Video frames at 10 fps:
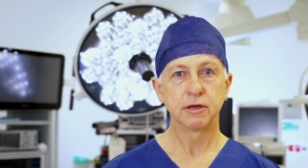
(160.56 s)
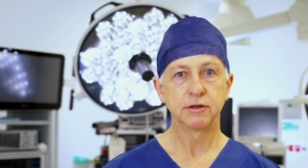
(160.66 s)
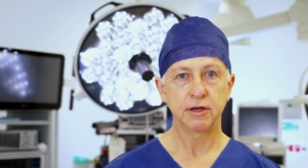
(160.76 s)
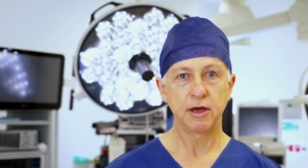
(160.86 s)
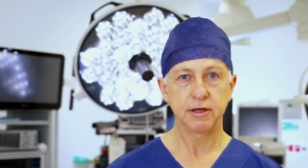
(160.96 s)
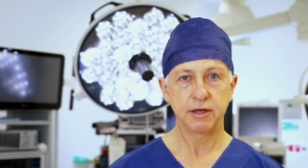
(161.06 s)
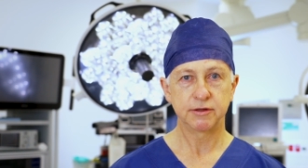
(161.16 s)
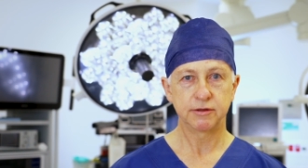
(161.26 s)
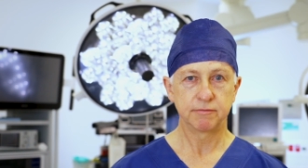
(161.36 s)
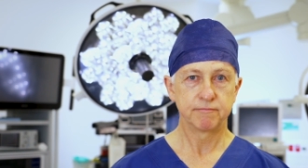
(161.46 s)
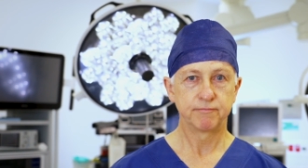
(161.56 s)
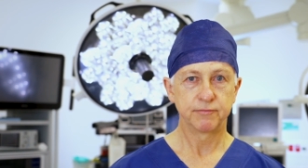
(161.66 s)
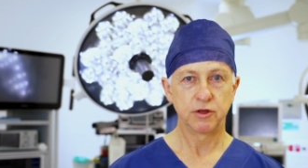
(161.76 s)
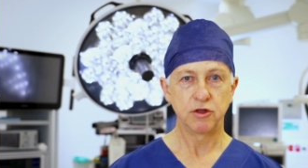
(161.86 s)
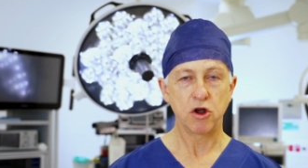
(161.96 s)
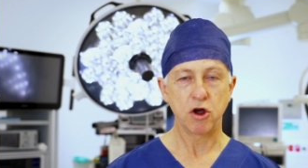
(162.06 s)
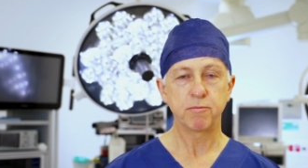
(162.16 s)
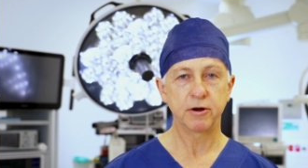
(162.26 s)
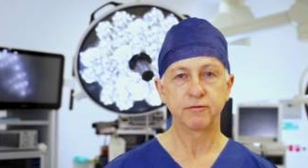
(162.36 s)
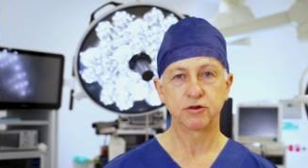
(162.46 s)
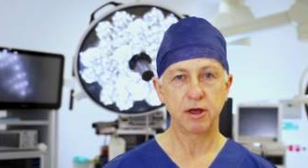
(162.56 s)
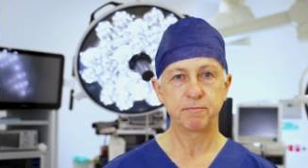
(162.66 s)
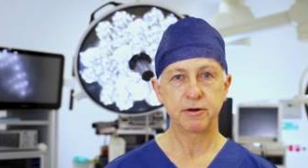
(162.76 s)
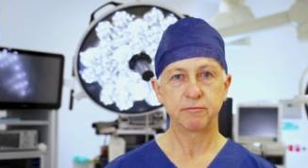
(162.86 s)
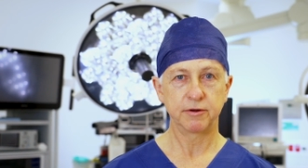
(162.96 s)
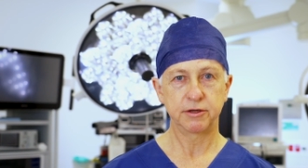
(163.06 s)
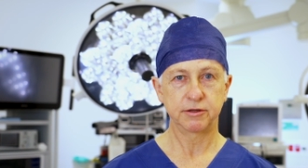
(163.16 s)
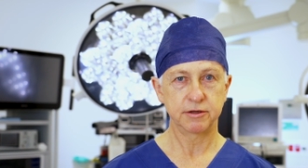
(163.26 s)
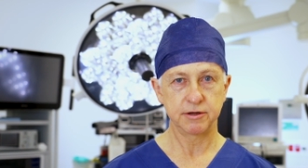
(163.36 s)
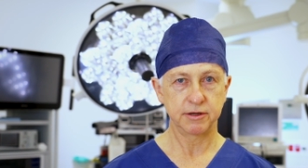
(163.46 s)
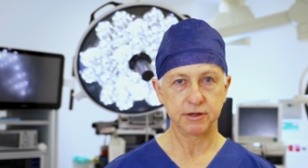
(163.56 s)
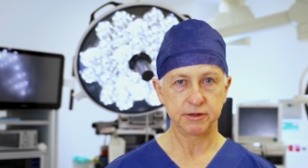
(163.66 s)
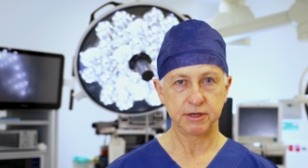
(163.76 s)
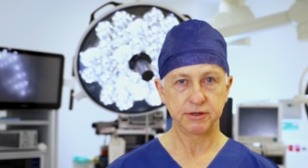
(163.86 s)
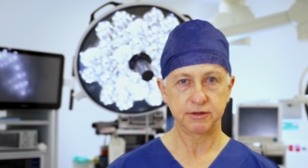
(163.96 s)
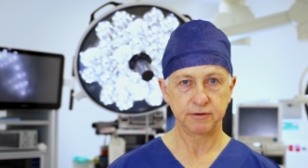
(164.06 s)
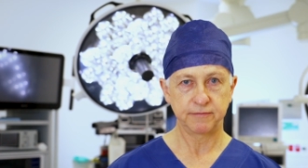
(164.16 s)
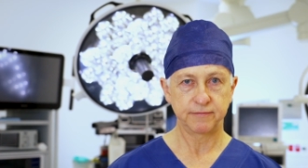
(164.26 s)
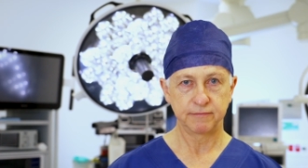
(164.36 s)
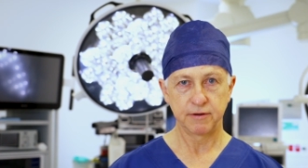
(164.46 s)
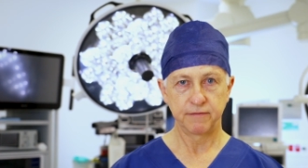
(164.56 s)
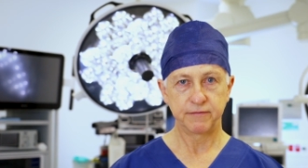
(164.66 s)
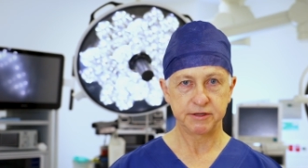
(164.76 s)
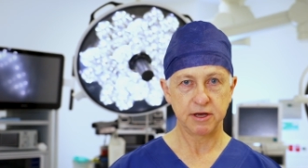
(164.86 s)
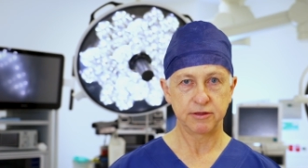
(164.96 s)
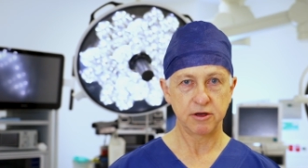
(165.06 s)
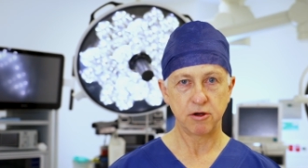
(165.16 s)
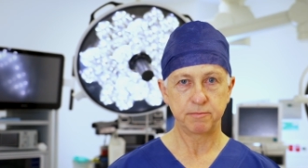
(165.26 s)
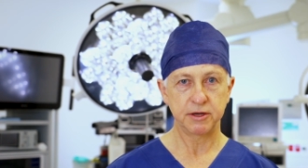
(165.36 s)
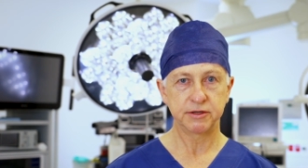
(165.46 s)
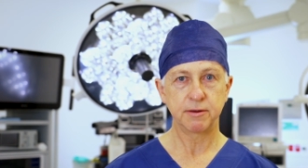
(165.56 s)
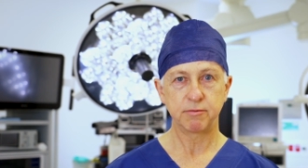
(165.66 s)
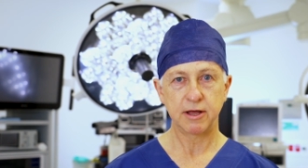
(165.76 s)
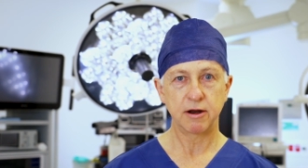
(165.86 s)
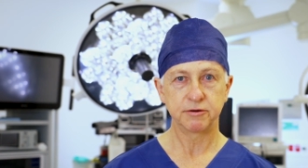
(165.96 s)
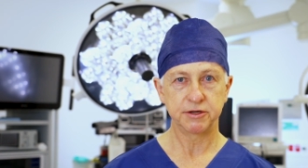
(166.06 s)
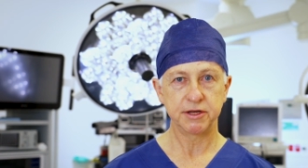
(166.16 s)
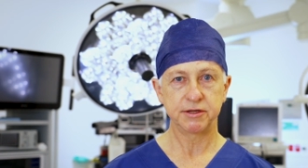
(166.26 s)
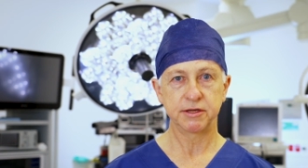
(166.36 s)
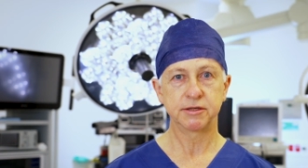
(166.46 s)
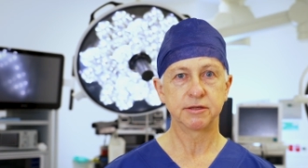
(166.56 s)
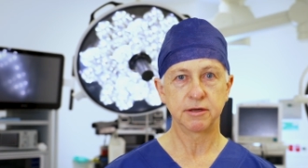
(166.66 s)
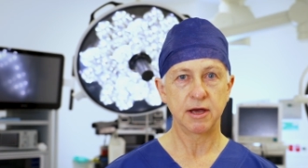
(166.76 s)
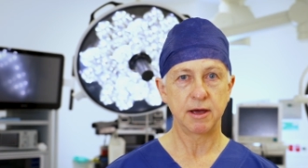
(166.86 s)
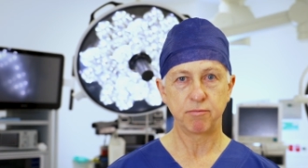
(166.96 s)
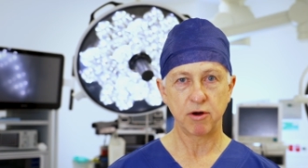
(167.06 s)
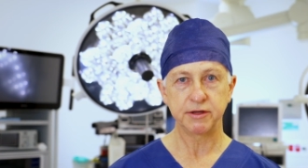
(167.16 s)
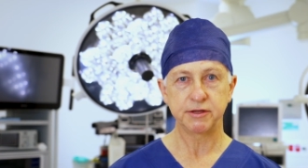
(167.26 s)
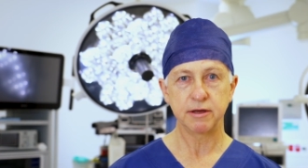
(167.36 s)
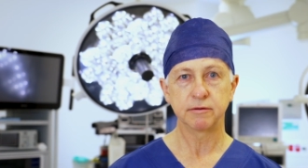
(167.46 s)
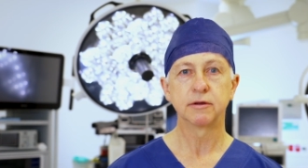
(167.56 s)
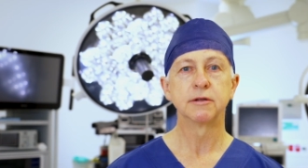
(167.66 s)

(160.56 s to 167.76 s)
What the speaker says: So there's non-operative treatment, which can consist of physiotherapy, simple analgesics, bracing,